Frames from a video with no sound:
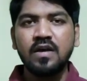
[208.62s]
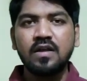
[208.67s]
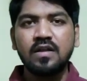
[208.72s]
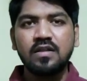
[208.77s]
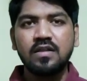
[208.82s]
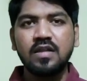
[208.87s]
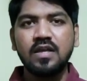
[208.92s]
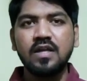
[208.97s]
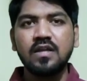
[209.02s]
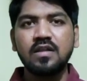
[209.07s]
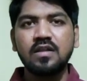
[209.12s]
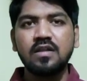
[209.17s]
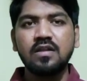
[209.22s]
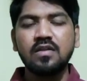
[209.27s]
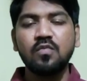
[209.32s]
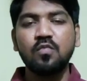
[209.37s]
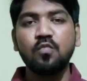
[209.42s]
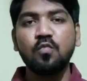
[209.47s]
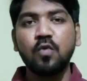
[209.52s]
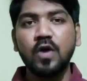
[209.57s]
then
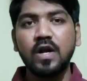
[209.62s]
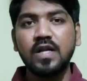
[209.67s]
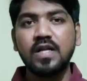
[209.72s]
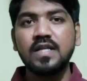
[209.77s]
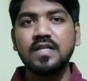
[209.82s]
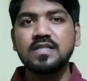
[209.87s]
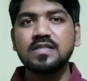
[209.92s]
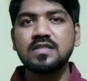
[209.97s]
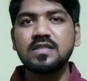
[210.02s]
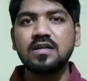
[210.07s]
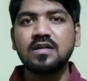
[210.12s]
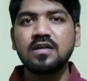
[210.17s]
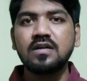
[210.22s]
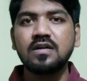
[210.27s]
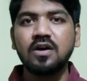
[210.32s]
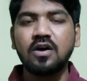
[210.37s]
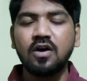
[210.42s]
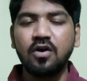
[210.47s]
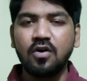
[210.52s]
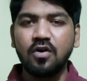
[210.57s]
what is
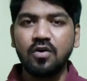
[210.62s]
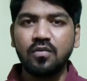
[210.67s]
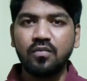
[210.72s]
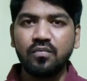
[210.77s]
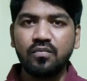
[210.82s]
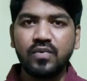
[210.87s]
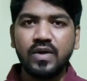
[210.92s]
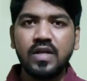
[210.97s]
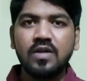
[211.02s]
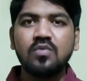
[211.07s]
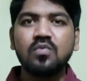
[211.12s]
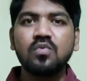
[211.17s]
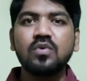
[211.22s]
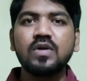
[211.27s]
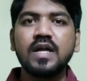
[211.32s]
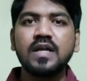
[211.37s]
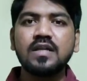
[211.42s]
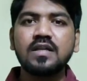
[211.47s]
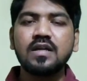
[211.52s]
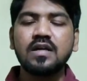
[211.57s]
the way to
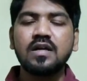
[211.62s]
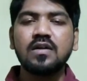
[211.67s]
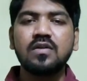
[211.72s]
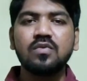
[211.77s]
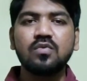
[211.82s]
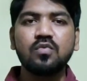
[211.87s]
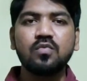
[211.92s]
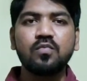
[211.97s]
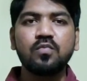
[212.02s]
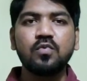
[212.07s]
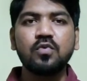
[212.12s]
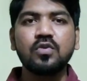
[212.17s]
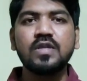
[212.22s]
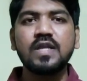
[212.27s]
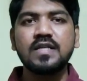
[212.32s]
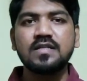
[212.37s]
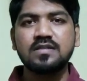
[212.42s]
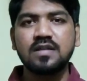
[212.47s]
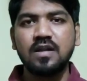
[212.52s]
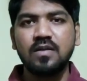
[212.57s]
get to put
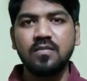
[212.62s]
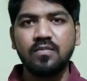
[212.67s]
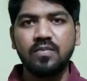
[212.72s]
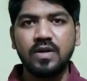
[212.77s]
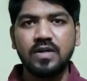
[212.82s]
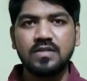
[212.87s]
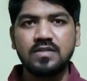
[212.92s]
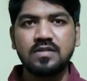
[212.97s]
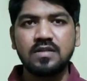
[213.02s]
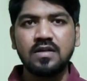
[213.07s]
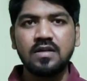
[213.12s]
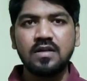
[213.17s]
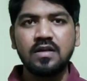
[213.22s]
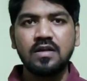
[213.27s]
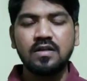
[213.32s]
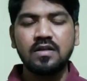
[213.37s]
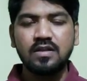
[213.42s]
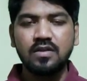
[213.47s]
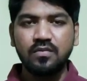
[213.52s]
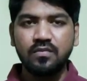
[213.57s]
the extra efforts?
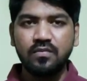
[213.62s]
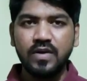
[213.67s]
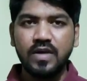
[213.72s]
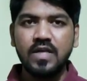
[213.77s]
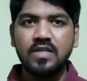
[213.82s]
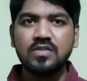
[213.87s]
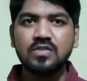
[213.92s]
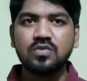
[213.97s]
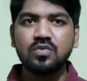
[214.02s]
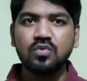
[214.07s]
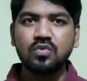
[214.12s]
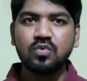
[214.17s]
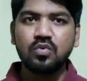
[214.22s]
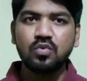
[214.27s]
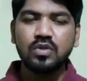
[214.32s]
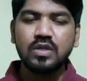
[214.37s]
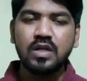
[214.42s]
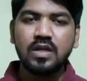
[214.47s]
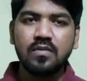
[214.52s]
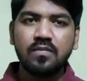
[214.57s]
The way is to
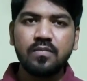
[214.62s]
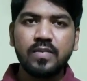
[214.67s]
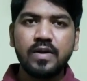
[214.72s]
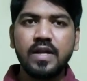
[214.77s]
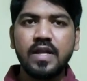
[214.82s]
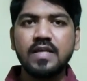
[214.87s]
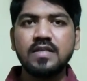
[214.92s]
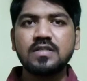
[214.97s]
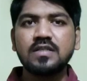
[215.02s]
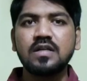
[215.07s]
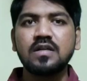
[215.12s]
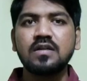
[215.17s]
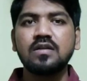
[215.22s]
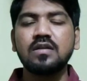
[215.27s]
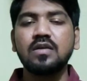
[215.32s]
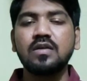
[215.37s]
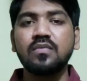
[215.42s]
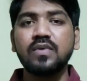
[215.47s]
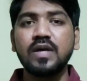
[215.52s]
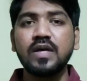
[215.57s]
do the
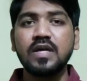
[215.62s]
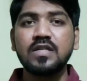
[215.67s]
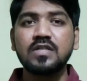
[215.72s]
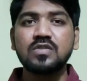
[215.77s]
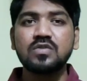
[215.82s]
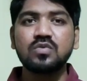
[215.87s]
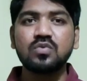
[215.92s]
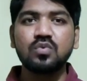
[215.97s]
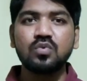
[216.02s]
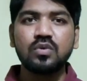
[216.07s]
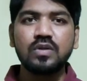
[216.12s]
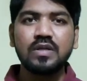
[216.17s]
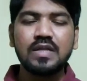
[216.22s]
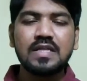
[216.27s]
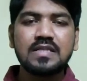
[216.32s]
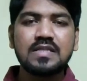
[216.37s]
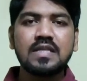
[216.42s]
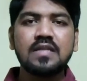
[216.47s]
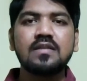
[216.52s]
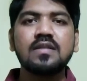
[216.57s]
repetition. The way is to
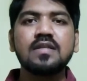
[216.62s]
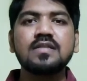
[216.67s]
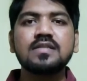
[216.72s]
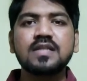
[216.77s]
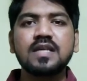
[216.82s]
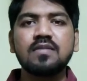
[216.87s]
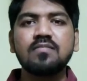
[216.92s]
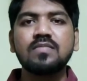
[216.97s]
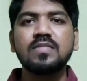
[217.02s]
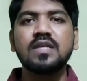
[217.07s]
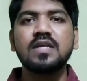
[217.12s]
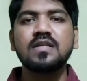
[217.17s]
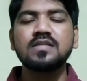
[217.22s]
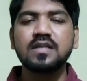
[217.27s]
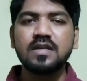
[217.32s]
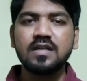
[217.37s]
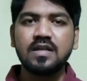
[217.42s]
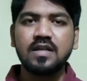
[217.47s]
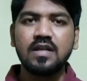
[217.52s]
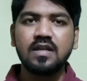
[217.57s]
listen the same things
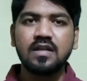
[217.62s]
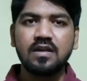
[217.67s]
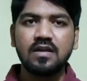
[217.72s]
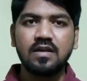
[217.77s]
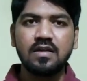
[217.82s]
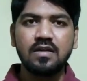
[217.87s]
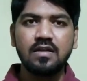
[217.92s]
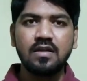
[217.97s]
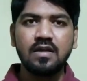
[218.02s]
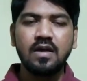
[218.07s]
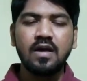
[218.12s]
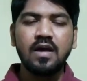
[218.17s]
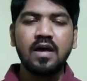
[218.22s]
again and again.